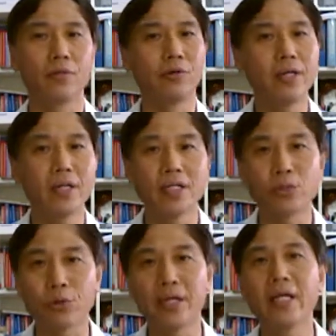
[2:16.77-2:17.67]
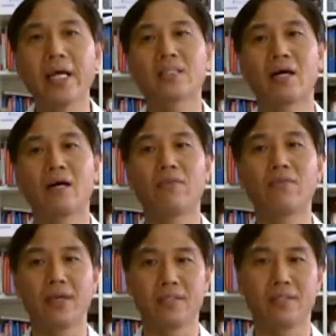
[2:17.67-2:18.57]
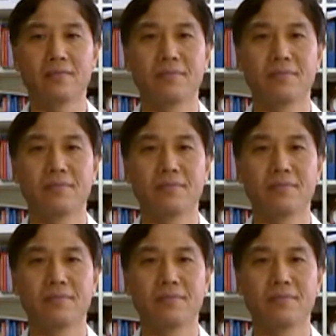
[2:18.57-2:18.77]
during this three days conference.